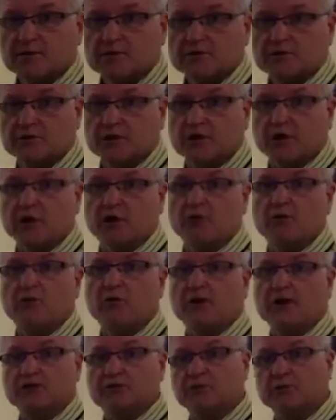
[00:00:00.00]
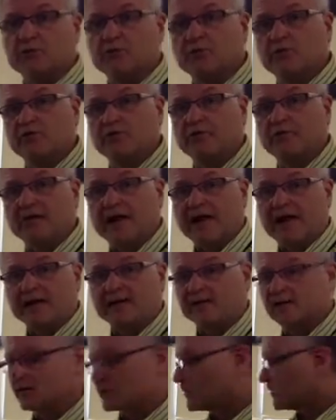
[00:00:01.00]
So as we move the
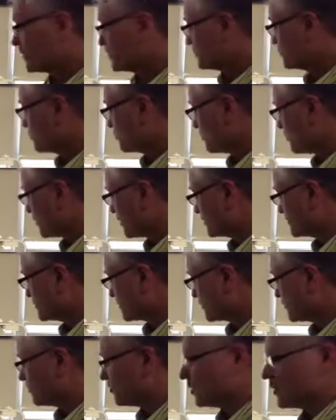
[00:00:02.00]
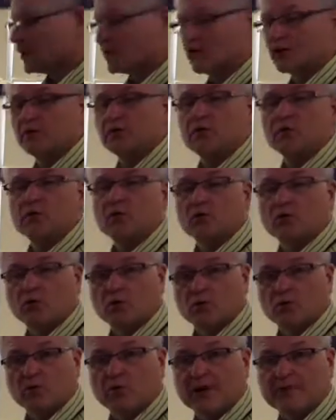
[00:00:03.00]
magnet towards the coil
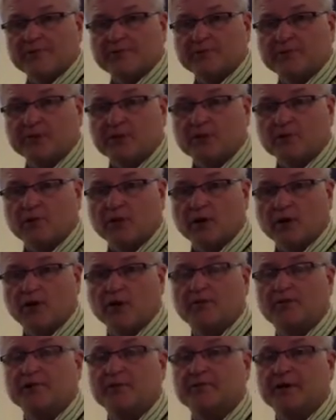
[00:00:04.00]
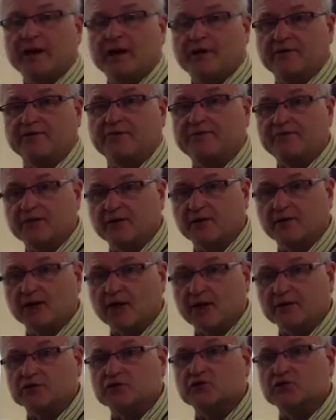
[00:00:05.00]
or away from the coil, the amount of field
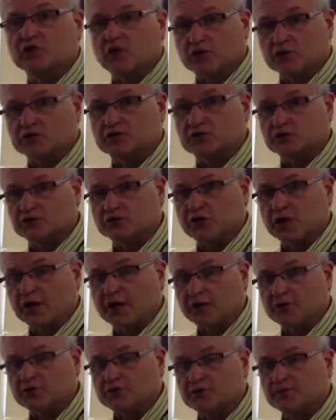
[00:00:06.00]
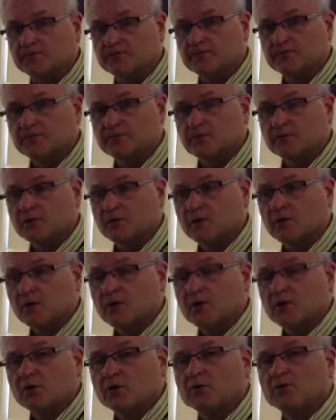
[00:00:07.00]
lines starts to change.
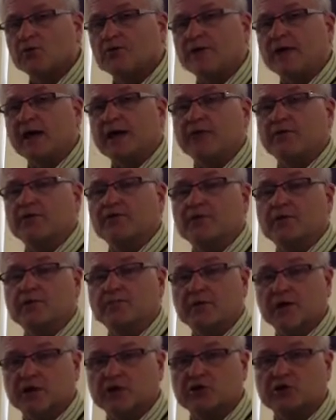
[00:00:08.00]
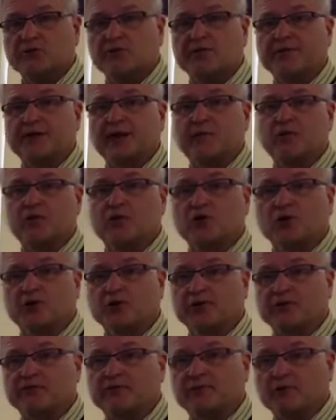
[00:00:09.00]
Now, the measurement that we're
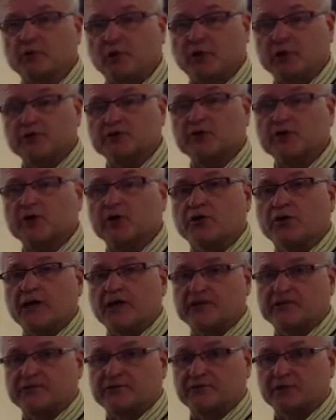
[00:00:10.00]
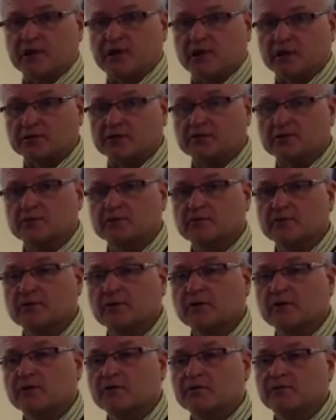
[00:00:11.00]
looking for is known as flux.
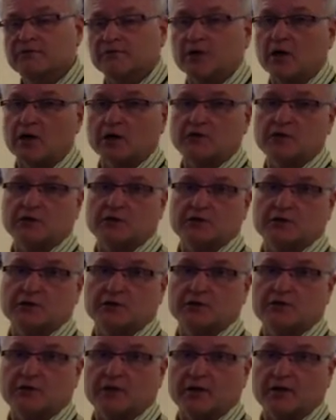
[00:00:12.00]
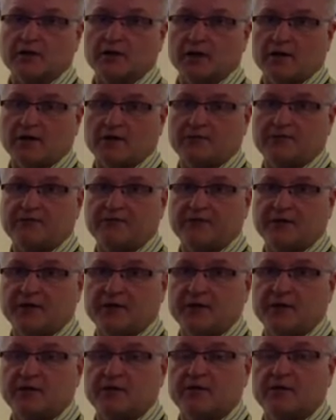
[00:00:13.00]
Flux is the Greek letter
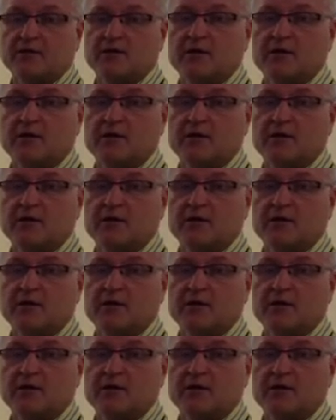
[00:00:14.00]
phi,